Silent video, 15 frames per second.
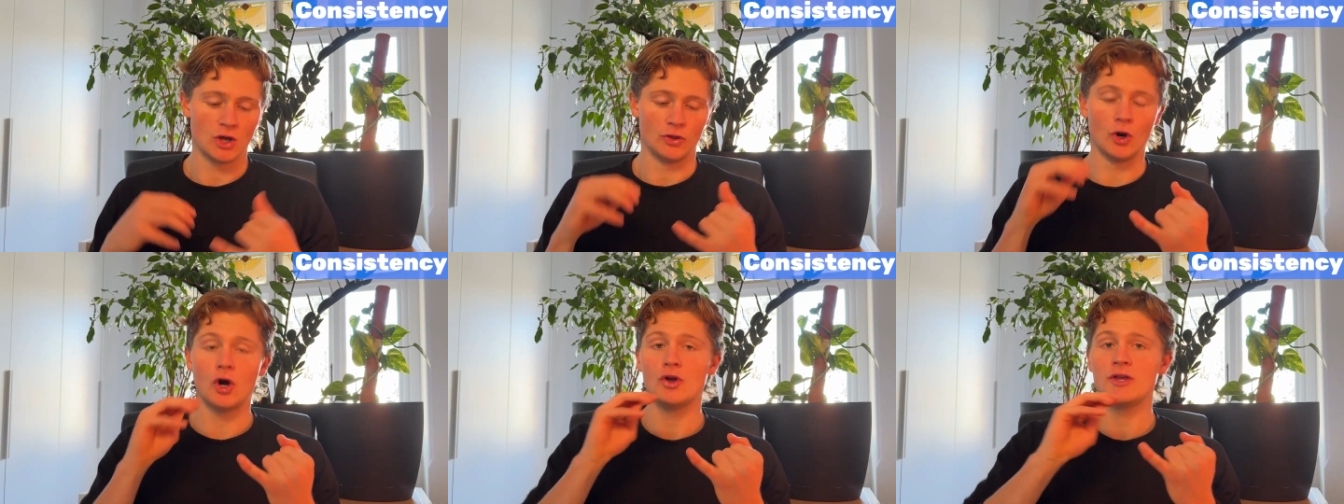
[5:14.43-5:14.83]

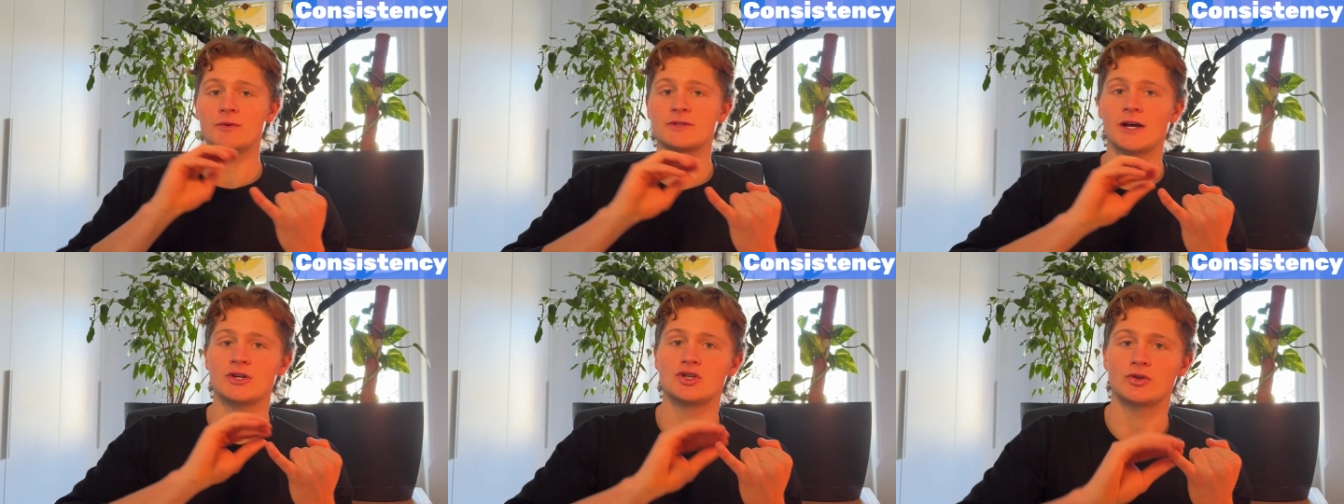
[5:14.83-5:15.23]
Not only
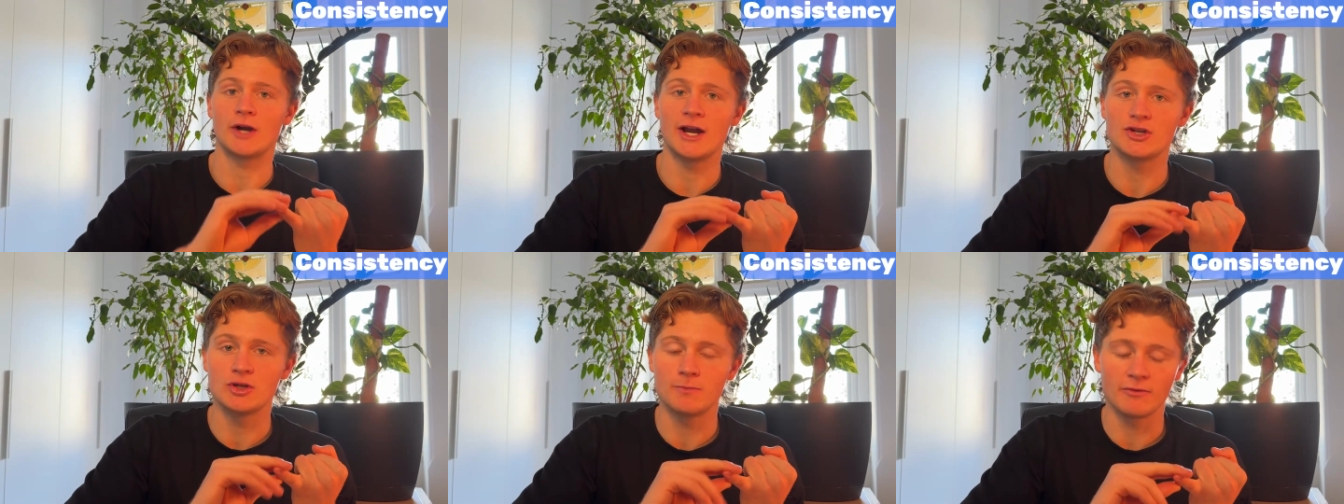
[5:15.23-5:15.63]
was I
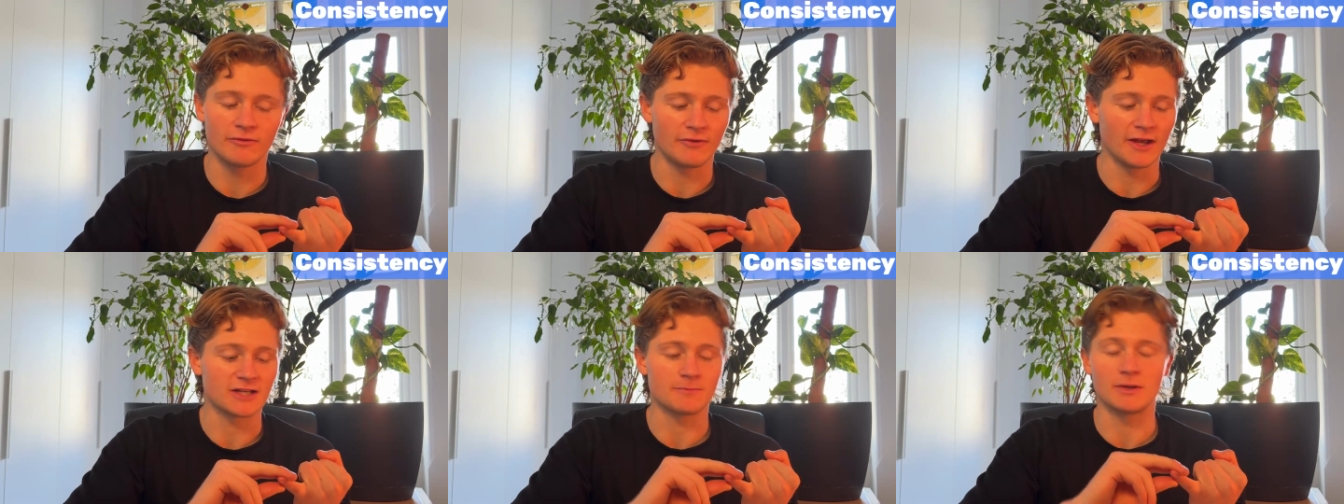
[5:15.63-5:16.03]
trying to
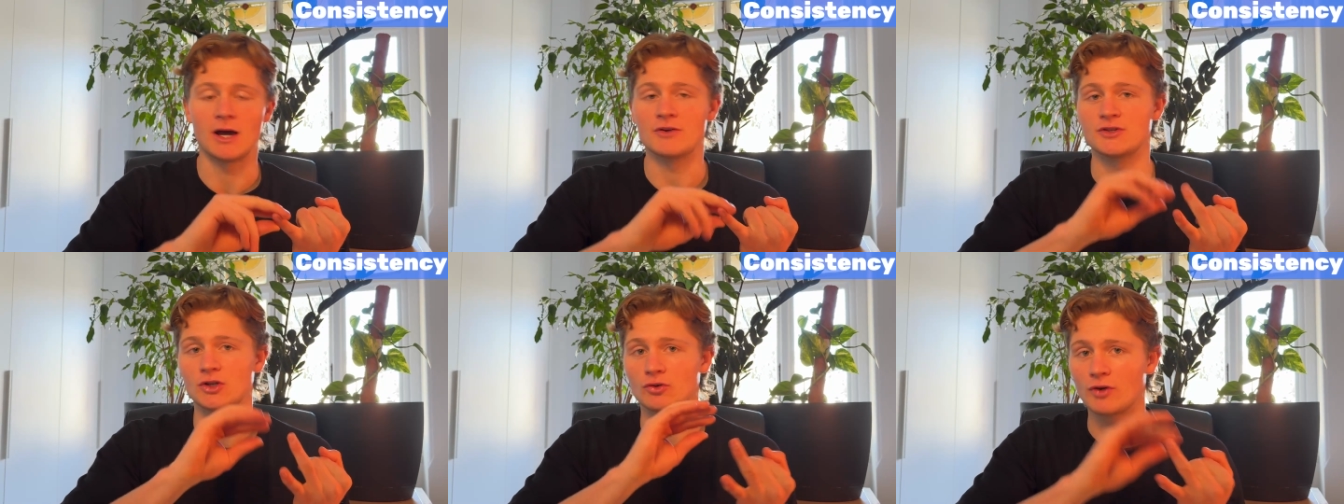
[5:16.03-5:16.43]
perfect, but I
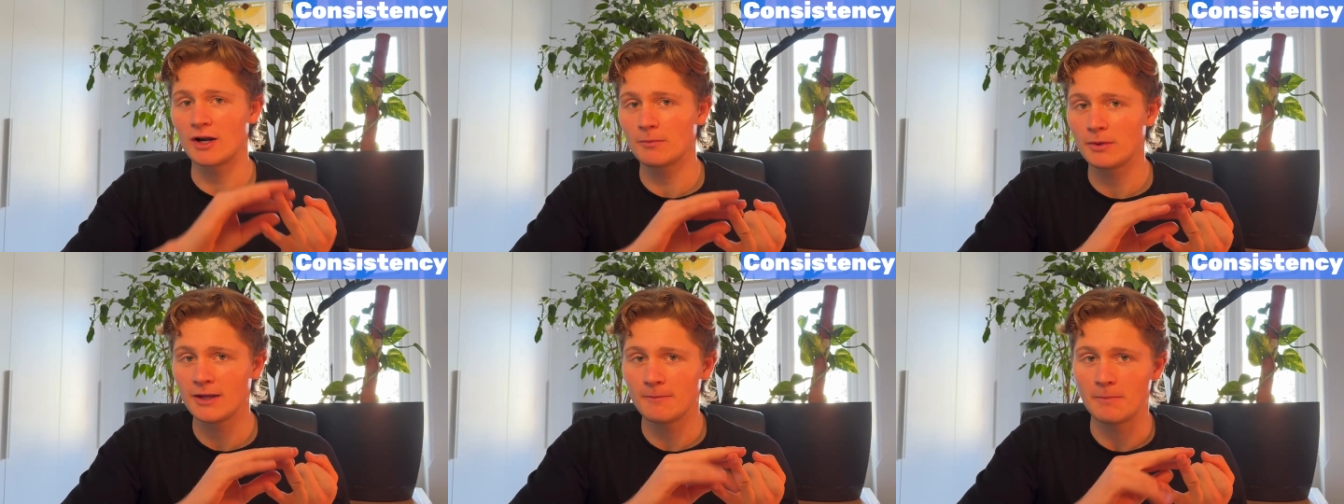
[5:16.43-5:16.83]
was
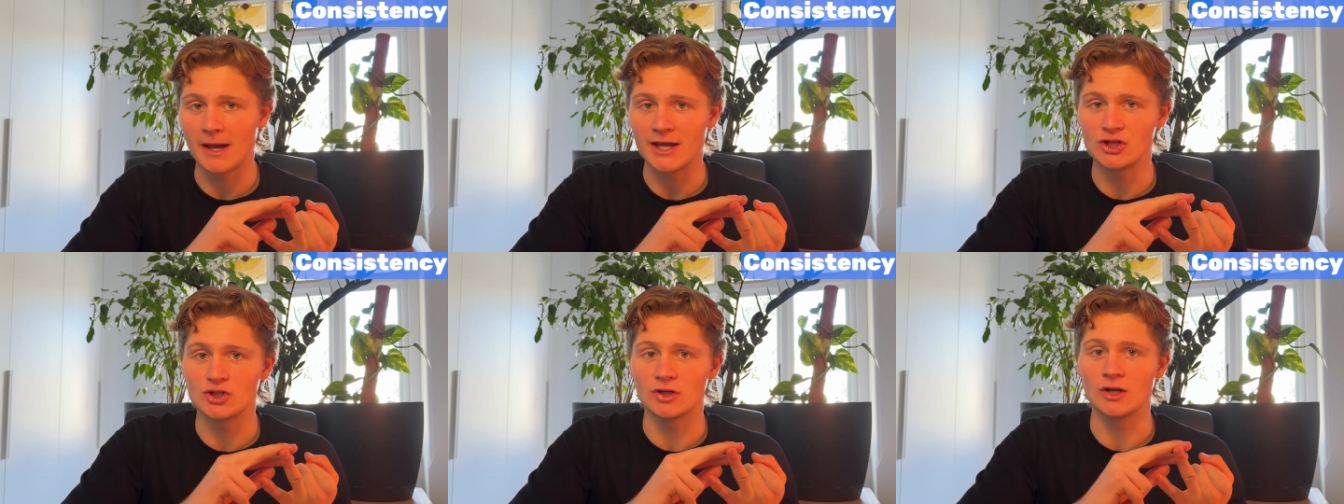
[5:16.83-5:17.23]
incredibly
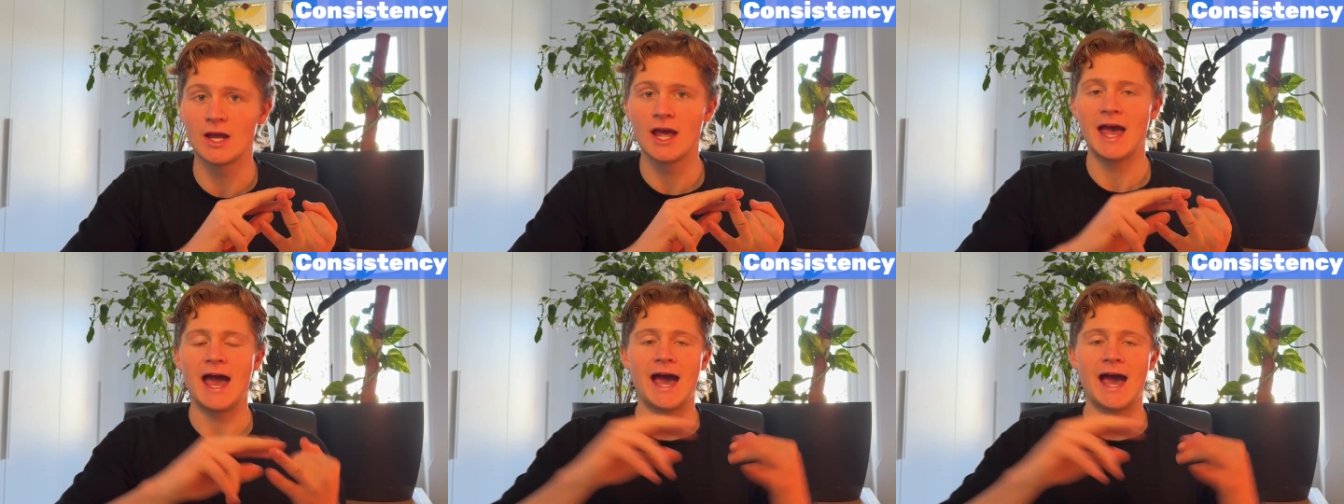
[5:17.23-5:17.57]
impatient,